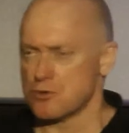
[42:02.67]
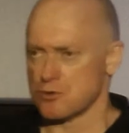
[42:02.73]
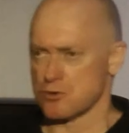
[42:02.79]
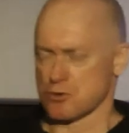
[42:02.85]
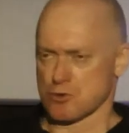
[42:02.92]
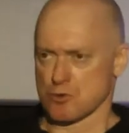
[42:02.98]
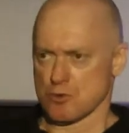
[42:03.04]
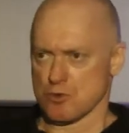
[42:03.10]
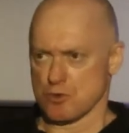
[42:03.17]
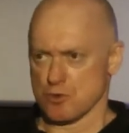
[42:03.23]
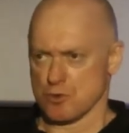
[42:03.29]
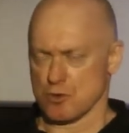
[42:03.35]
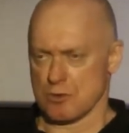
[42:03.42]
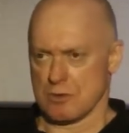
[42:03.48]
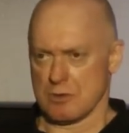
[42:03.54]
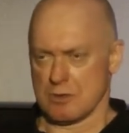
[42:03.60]
if you find
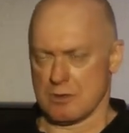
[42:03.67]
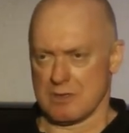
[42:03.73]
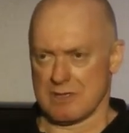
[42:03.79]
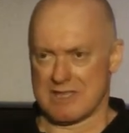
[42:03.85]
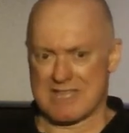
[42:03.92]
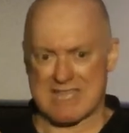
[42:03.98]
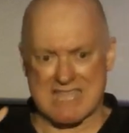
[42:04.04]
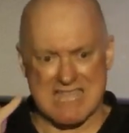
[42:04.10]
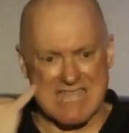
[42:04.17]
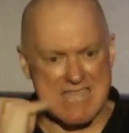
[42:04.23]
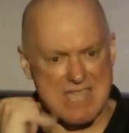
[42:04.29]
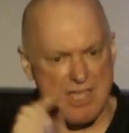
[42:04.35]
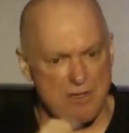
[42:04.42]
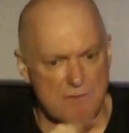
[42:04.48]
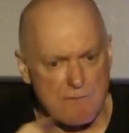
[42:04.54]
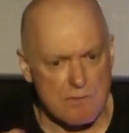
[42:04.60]
yourself in
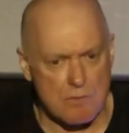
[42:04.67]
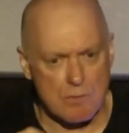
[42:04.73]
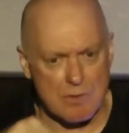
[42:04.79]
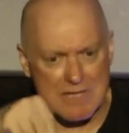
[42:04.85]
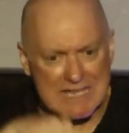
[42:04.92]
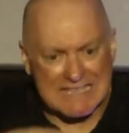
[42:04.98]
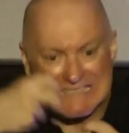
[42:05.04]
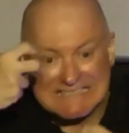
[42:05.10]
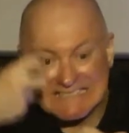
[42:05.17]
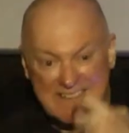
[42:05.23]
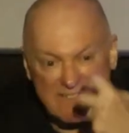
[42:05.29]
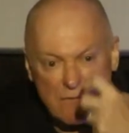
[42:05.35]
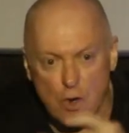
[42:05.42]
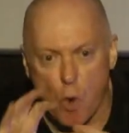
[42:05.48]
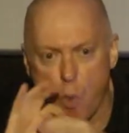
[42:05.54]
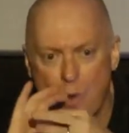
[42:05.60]
difficult
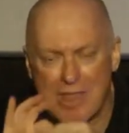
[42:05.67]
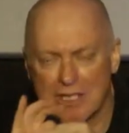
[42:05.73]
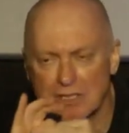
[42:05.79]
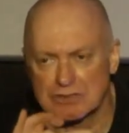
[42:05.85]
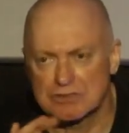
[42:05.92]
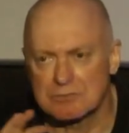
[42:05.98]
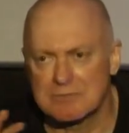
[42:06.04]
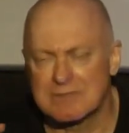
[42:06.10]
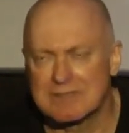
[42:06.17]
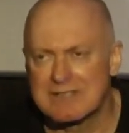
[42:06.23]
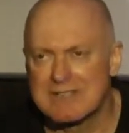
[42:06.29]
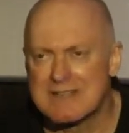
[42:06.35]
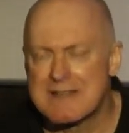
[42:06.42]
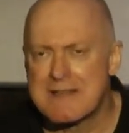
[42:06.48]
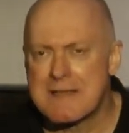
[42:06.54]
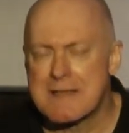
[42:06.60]
relationships,
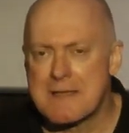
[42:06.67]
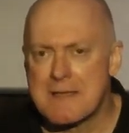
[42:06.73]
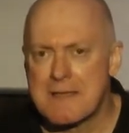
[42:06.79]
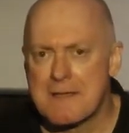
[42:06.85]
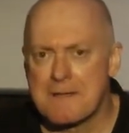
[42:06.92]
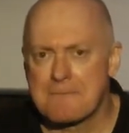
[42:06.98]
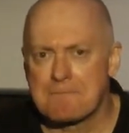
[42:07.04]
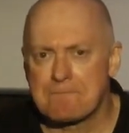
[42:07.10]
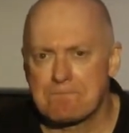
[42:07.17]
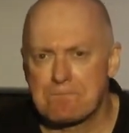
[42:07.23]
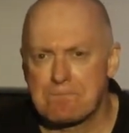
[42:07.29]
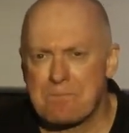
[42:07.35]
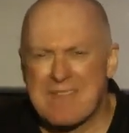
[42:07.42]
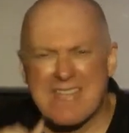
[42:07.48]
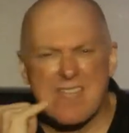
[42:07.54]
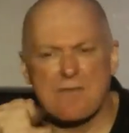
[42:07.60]
if you find
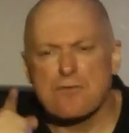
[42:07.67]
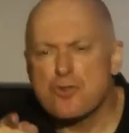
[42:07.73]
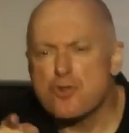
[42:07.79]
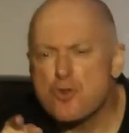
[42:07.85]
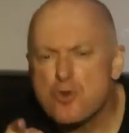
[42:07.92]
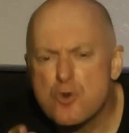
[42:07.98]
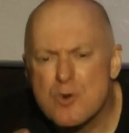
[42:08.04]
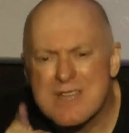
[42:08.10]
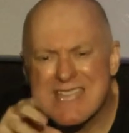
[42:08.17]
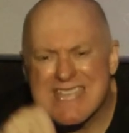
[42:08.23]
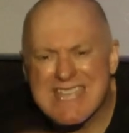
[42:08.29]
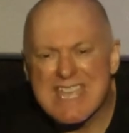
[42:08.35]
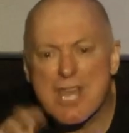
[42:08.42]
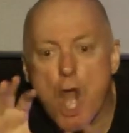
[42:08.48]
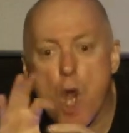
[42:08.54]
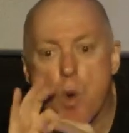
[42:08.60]
yourself in
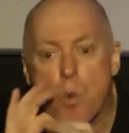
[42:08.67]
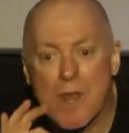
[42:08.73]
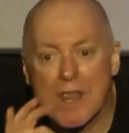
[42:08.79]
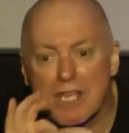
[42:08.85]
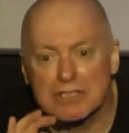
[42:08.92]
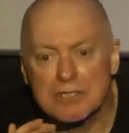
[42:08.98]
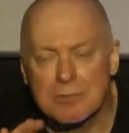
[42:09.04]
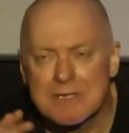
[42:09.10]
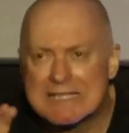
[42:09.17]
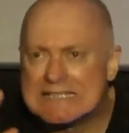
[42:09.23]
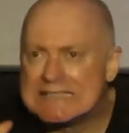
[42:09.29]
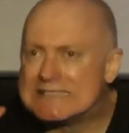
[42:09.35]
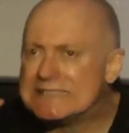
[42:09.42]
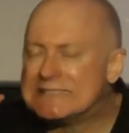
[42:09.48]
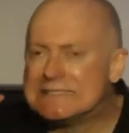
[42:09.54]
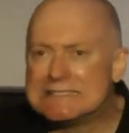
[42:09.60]
relationships that seem like they have
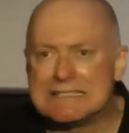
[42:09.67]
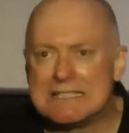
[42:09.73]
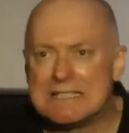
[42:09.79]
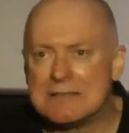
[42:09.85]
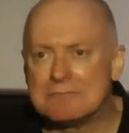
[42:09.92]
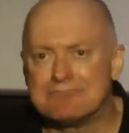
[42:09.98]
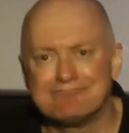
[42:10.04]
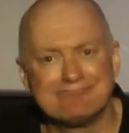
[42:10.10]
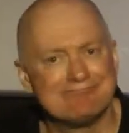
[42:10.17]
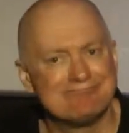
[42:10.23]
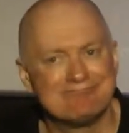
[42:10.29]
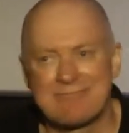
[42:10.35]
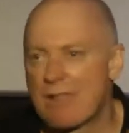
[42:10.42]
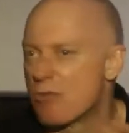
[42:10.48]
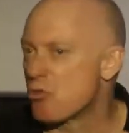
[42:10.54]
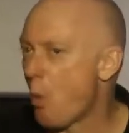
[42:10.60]
no hope,
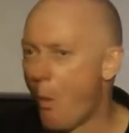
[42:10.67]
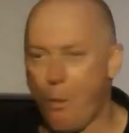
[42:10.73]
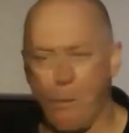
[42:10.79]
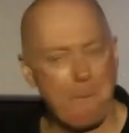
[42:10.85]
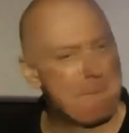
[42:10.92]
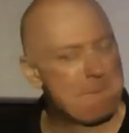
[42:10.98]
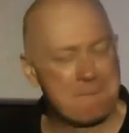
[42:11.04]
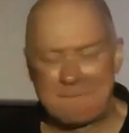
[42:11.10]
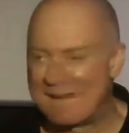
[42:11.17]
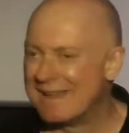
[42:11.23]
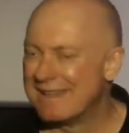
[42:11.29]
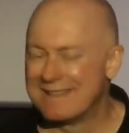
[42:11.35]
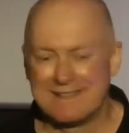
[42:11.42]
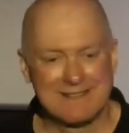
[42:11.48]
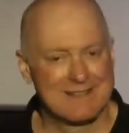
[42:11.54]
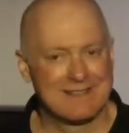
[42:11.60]
maybe it's a
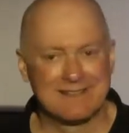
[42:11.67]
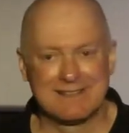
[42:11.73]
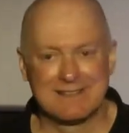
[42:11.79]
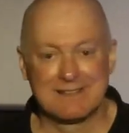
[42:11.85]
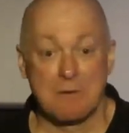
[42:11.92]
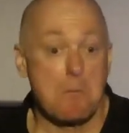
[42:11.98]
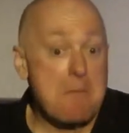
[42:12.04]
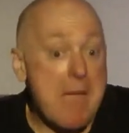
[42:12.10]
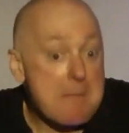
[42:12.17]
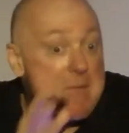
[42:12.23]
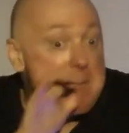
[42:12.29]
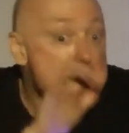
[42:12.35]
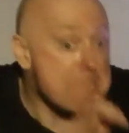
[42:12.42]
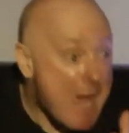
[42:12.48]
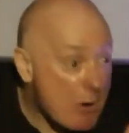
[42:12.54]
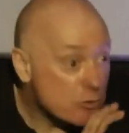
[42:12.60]
marriage, it's a
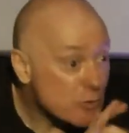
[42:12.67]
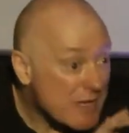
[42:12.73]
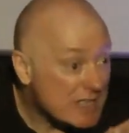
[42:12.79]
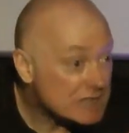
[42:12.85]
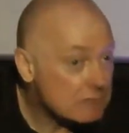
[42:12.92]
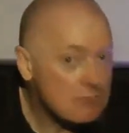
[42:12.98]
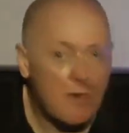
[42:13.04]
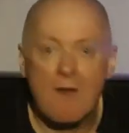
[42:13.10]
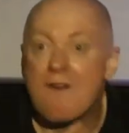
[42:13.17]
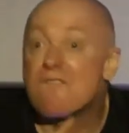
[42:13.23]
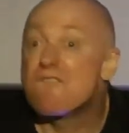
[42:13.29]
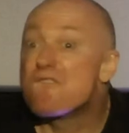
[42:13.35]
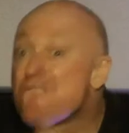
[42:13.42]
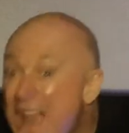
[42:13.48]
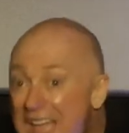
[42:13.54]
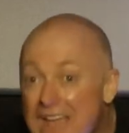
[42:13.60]
friendship, it's a
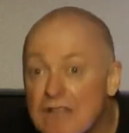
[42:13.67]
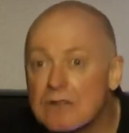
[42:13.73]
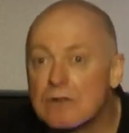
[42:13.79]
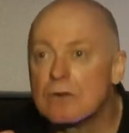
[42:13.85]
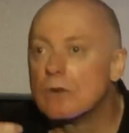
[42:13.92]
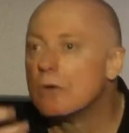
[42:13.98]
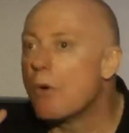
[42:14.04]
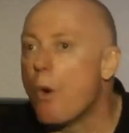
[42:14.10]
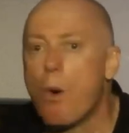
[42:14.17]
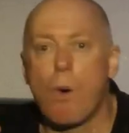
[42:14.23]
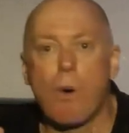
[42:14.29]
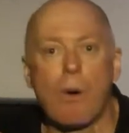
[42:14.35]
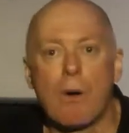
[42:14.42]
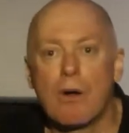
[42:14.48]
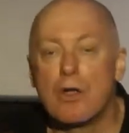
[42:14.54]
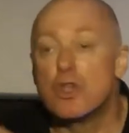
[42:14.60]
relationship between you and your
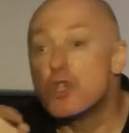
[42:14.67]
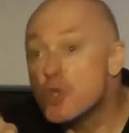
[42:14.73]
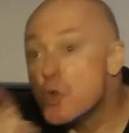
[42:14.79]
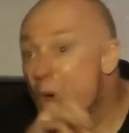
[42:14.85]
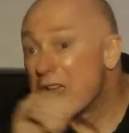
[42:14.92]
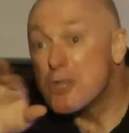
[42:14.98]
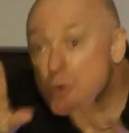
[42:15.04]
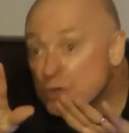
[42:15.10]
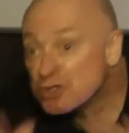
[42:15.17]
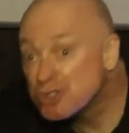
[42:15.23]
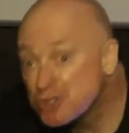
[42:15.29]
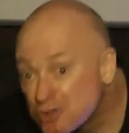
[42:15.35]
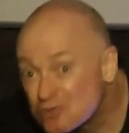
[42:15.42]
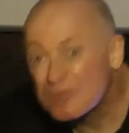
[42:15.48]
children, it's a